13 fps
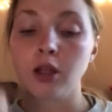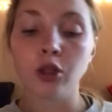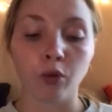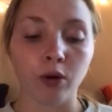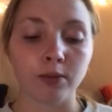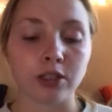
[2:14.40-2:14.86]

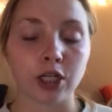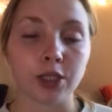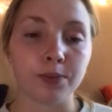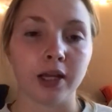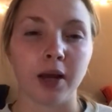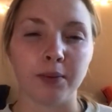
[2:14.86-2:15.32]
The women
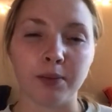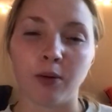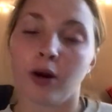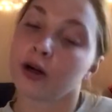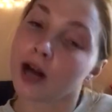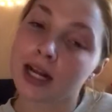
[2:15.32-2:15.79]
started becoming
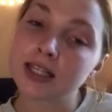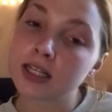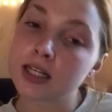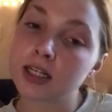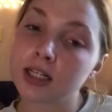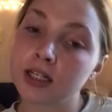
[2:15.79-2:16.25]
more
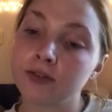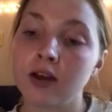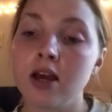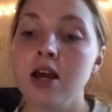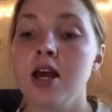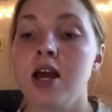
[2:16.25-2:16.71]
aggressive
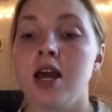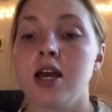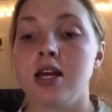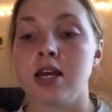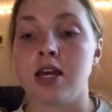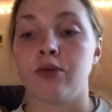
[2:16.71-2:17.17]

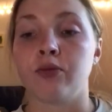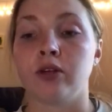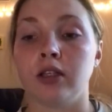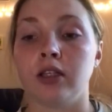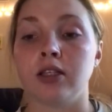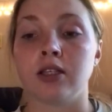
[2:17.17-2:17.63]
and
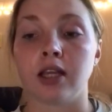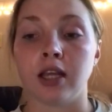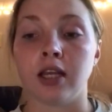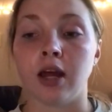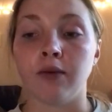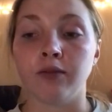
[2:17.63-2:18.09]
really
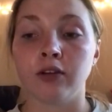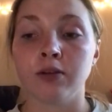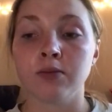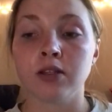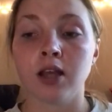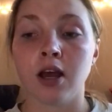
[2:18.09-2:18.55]
sticking up for
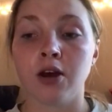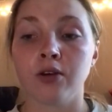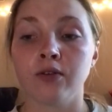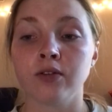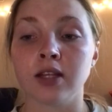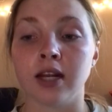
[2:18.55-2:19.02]

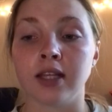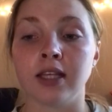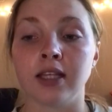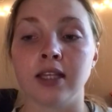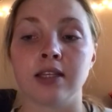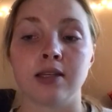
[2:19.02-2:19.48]
themselves. And I
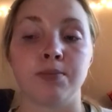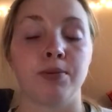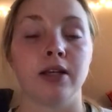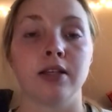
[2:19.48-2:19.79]
think this